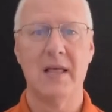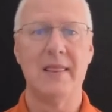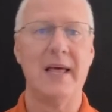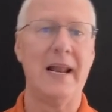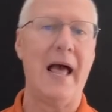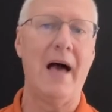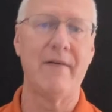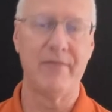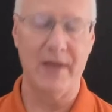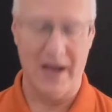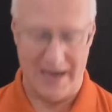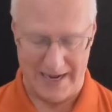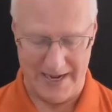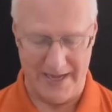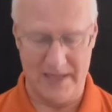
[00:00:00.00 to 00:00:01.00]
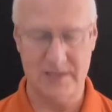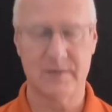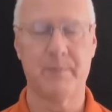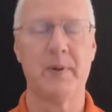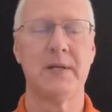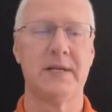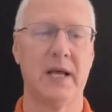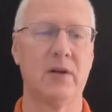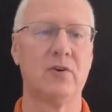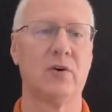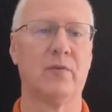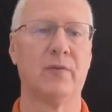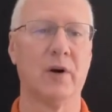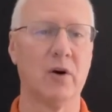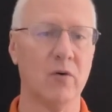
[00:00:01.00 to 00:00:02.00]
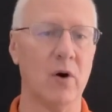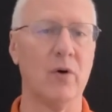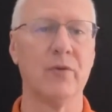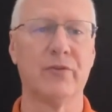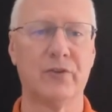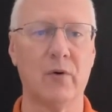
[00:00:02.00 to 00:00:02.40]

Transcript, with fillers: that have the highest potential for growth.